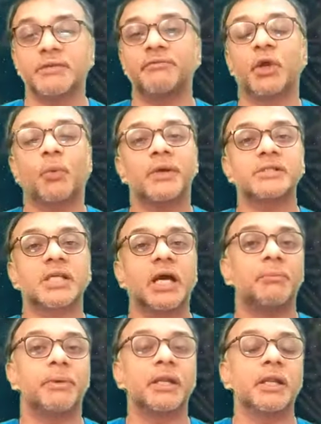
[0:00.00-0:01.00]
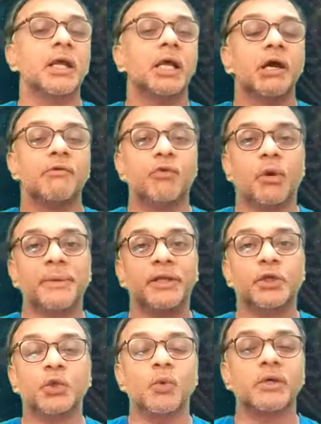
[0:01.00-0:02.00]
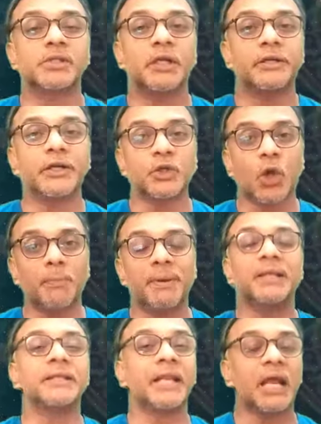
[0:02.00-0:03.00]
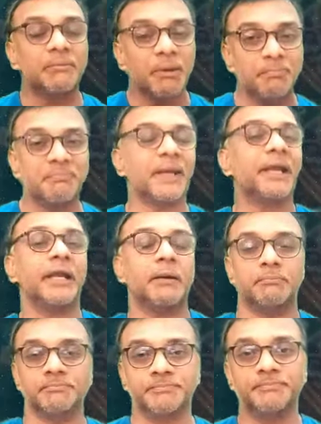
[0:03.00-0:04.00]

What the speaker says: If requests come in for me to do a certain topic, then I may pick it up.